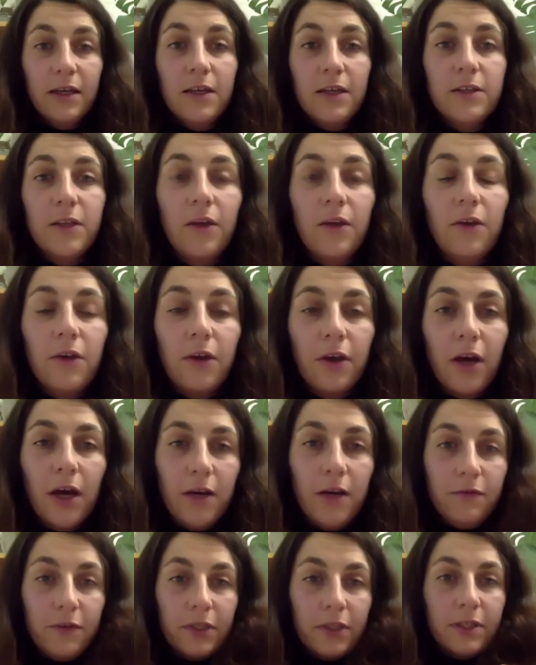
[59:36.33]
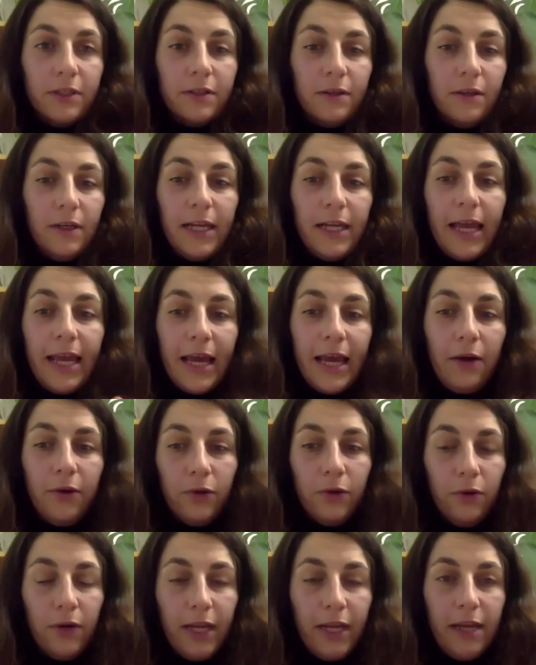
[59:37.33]
So you can kind of just lay out
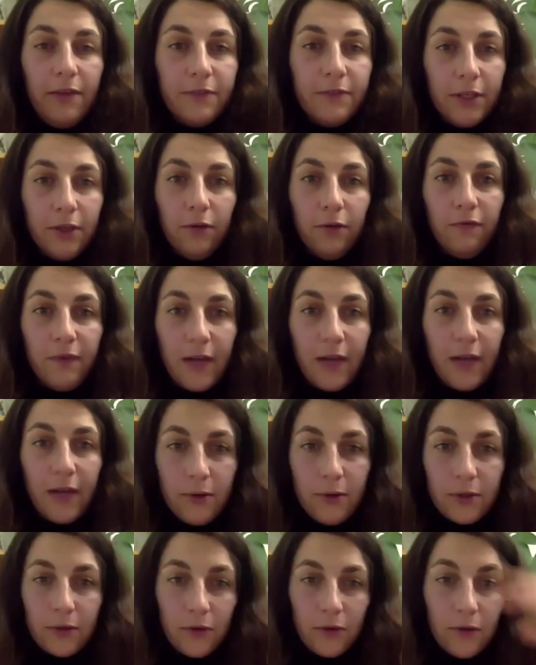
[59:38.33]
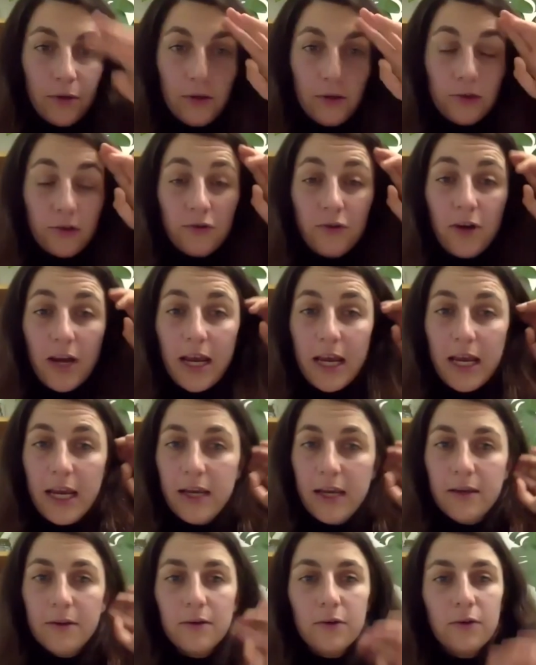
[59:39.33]
your leaves and your flowers on a
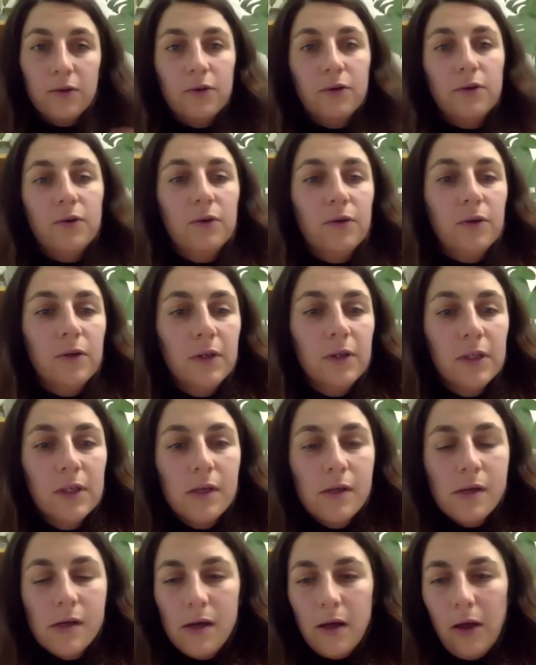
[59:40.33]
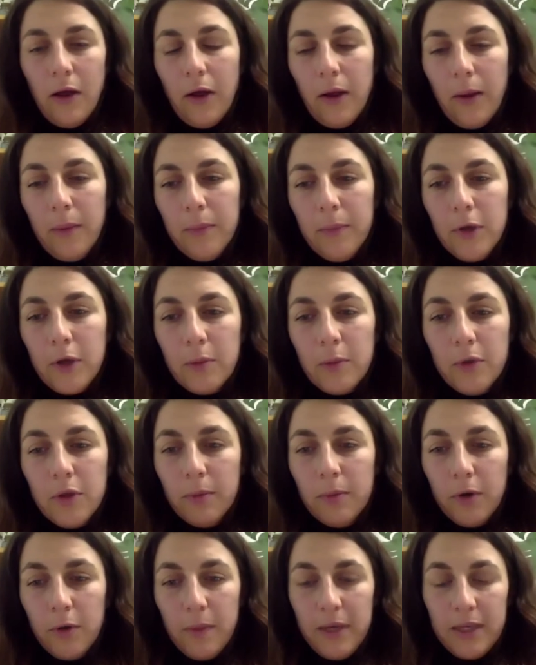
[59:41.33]
tray, or um, you can put
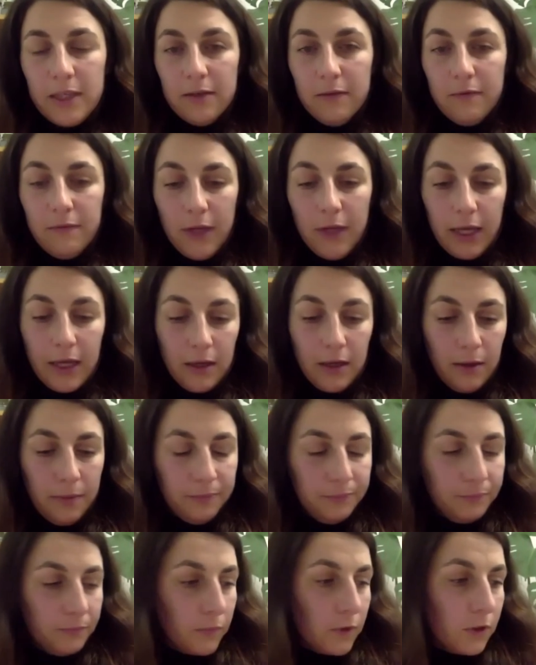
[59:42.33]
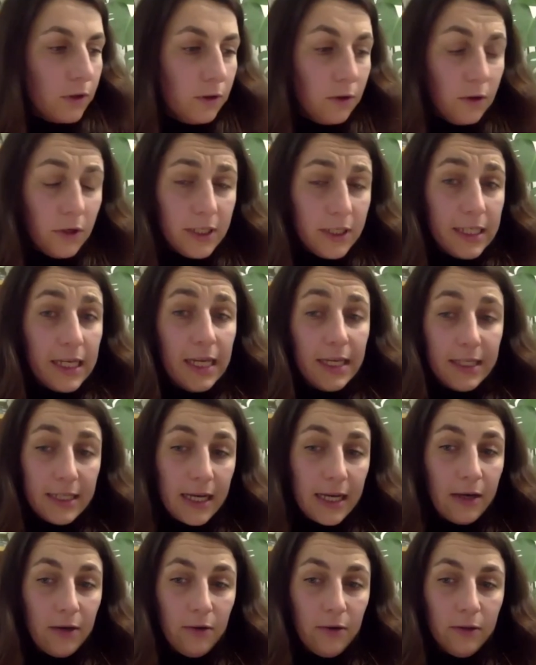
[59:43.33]
them on a piece of like um, on a tea
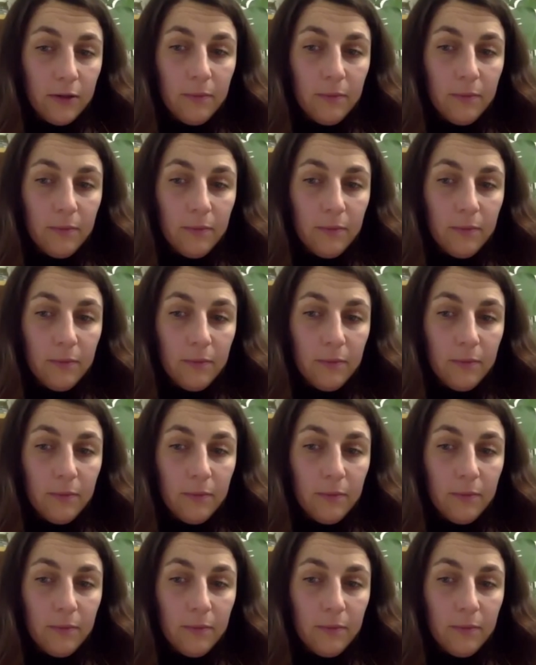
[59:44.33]
towel.